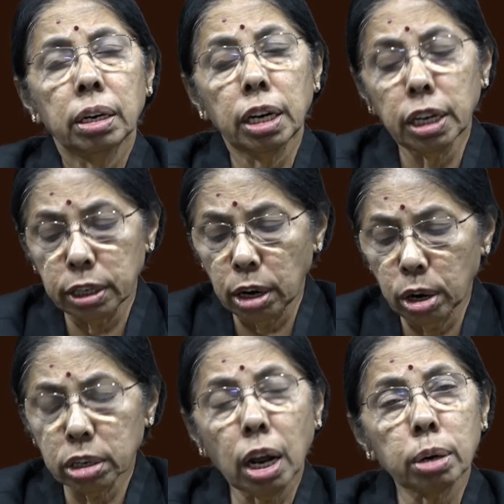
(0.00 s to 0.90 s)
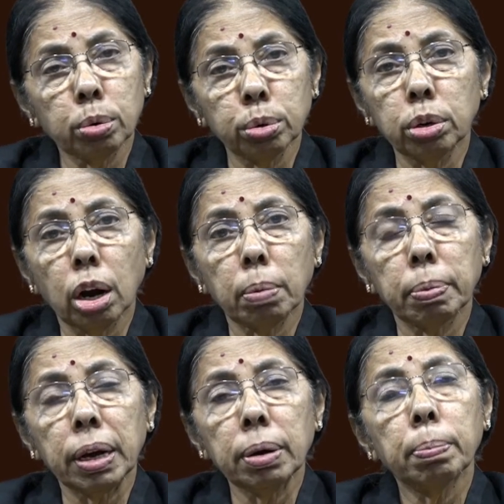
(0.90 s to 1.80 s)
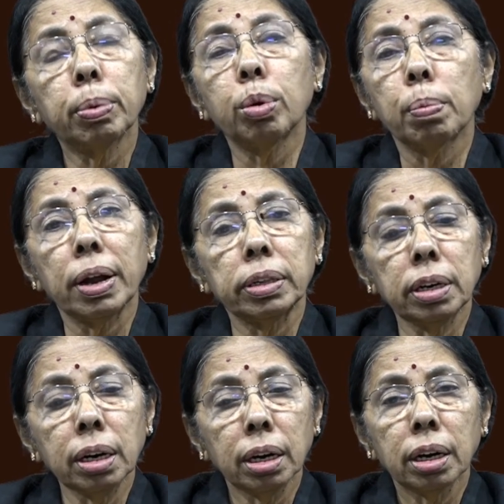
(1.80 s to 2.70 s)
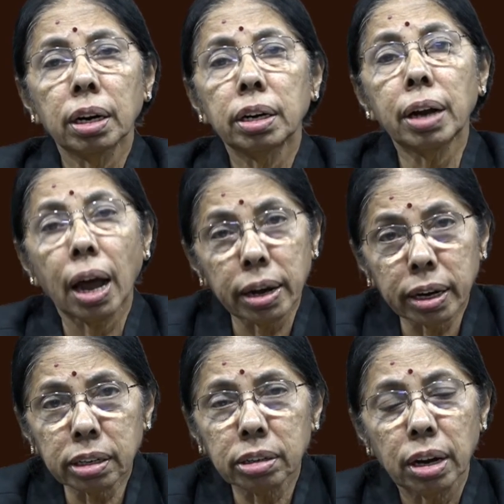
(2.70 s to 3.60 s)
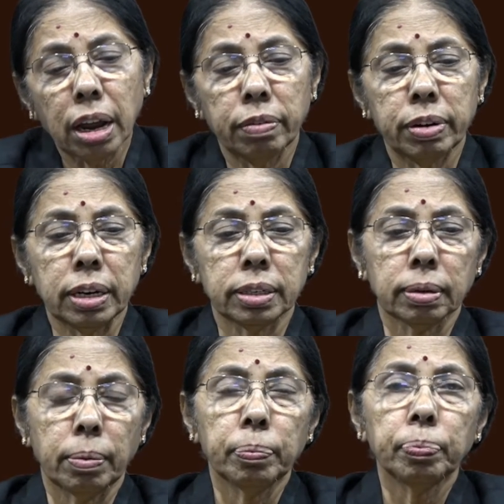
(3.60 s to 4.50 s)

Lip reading: Need not or could not be proved by the direct evidence.